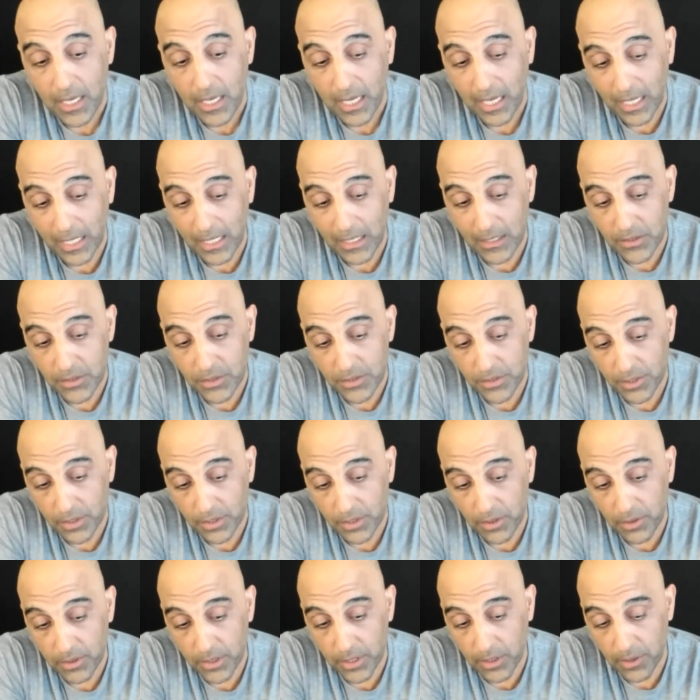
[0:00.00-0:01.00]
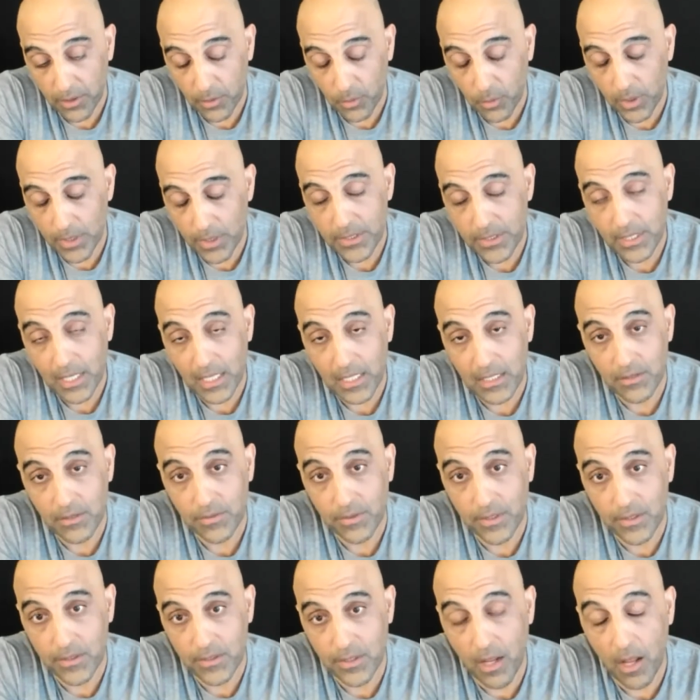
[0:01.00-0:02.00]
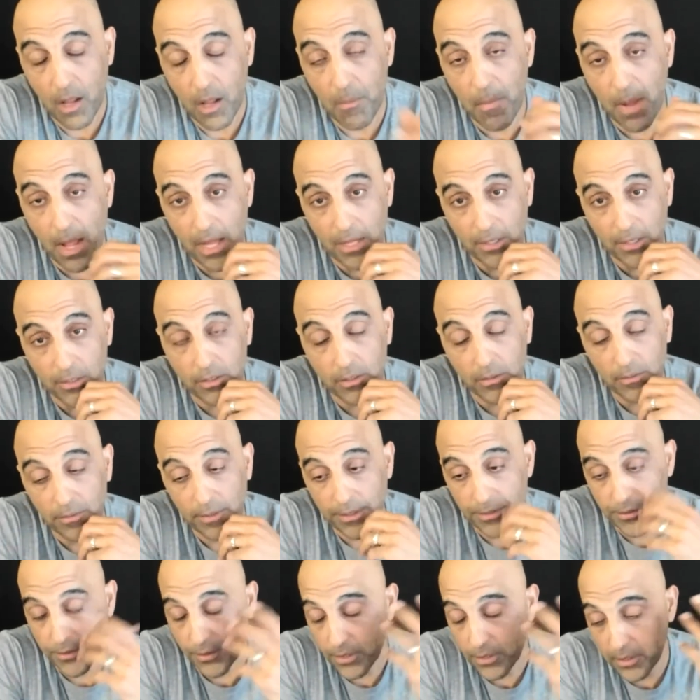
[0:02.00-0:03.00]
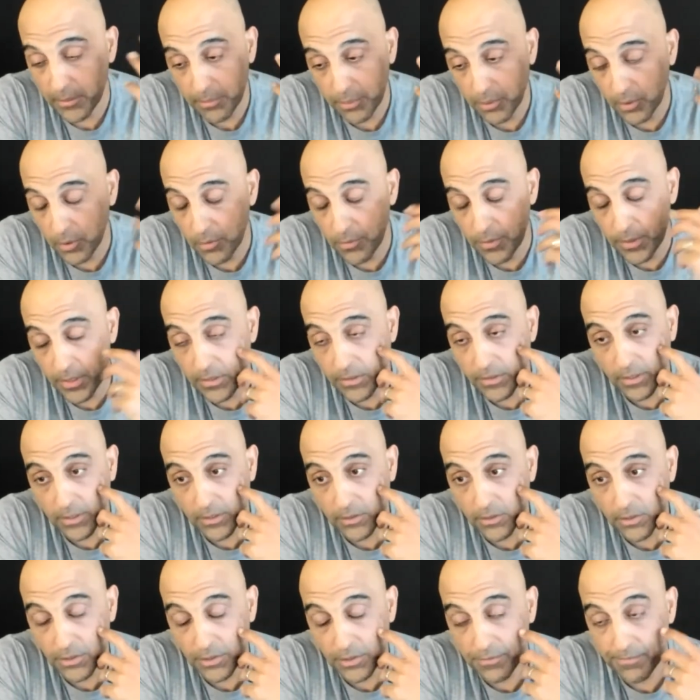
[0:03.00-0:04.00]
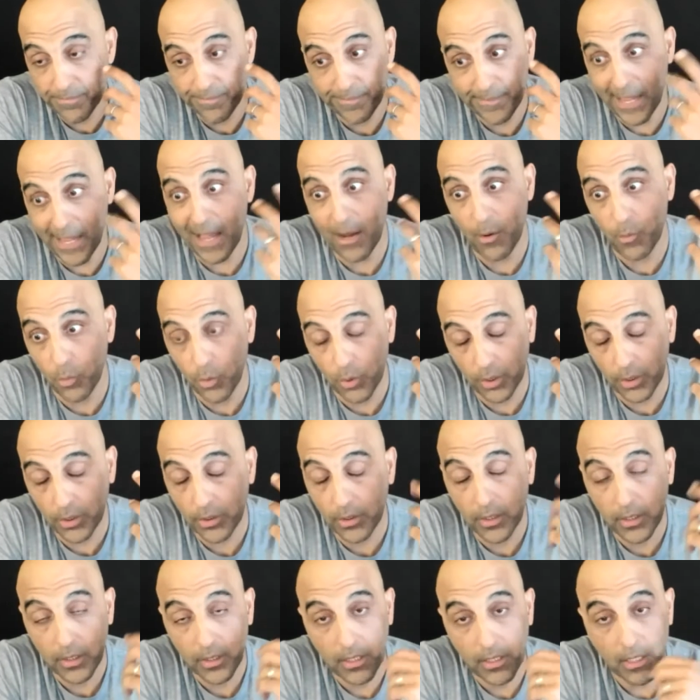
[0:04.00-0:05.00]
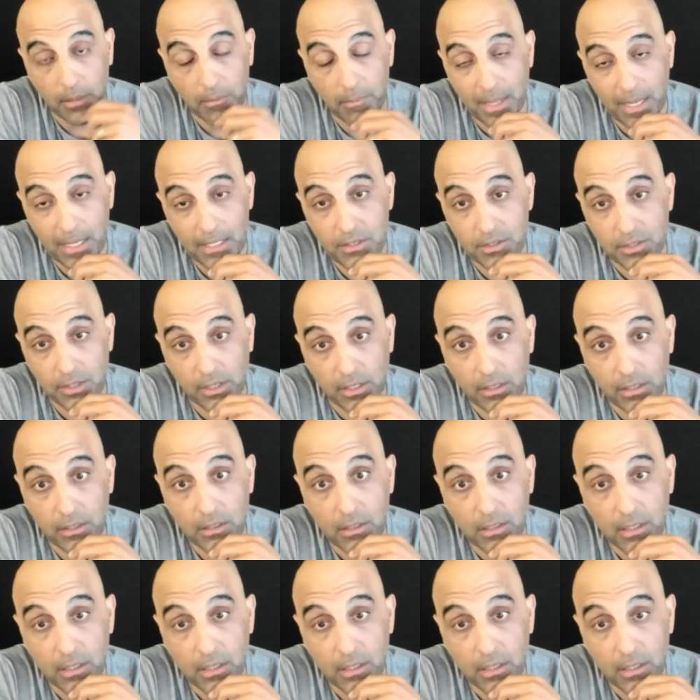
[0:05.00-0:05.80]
and so you know the one size fits all model has already proven to just not work in medicine